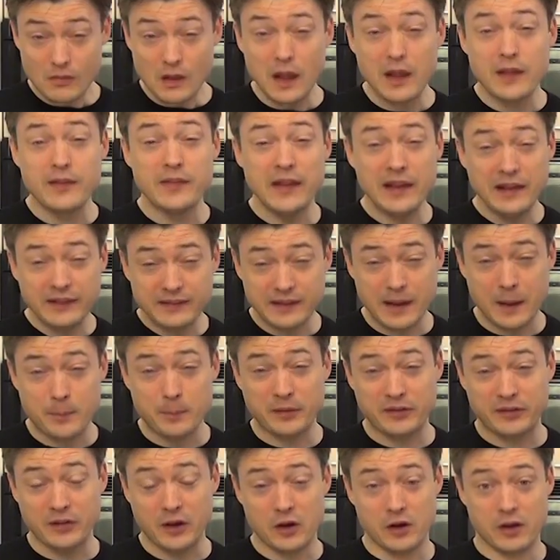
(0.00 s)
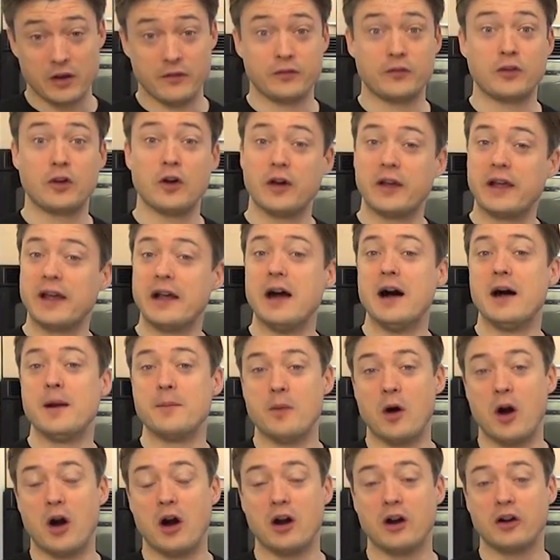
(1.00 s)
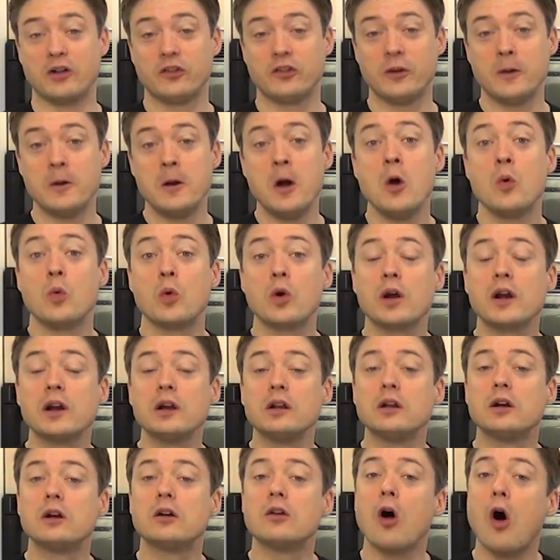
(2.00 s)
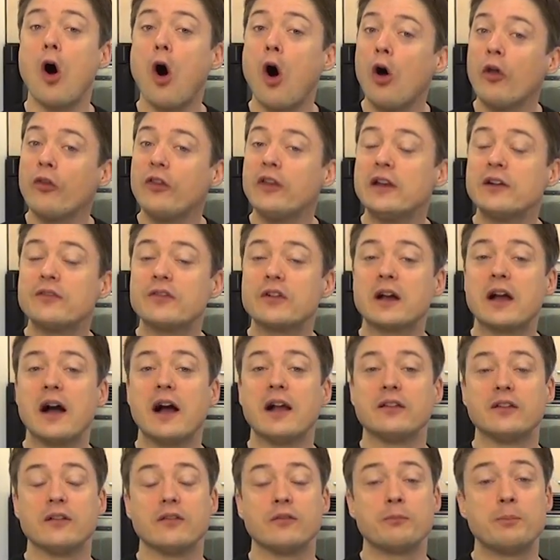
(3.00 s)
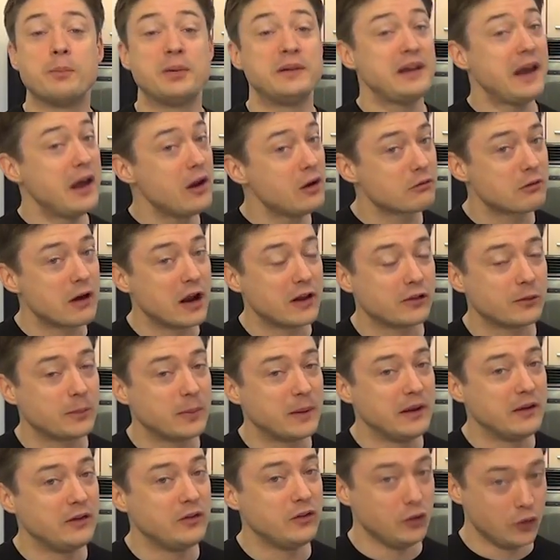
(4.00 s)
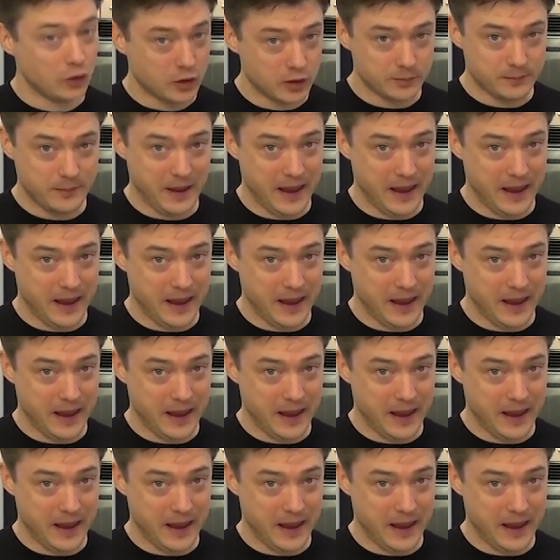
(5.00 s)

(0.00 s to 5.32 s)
in this episode of Cooking on Mars, we're going to learn all the different kinds of potato recipes you could